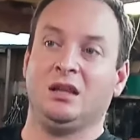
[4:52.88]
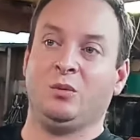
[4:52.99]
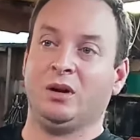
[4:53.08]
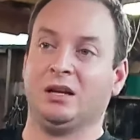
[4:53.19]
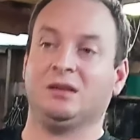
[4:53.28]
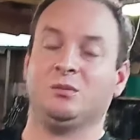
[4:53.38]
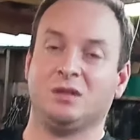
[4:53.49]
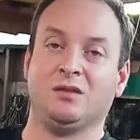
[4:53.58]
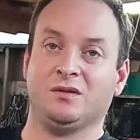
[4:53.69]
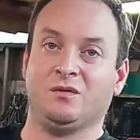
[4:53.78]
want to get
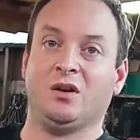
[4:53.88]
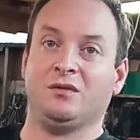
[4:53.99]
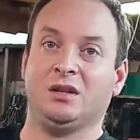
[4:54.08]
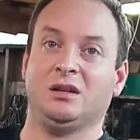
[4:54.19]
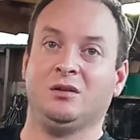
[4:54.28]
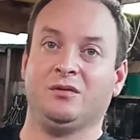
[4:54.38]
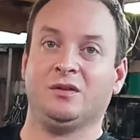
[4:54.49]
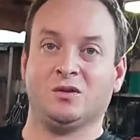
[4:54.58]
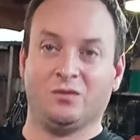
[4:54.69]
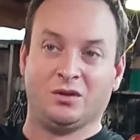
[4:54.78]
themselves involved in, or
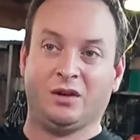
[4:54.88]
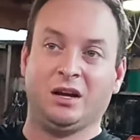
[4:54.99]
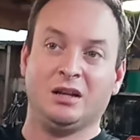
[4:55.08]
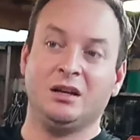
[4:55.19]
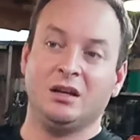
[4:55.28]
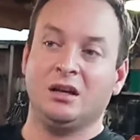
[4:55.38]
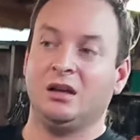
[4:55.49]
if it's over their head.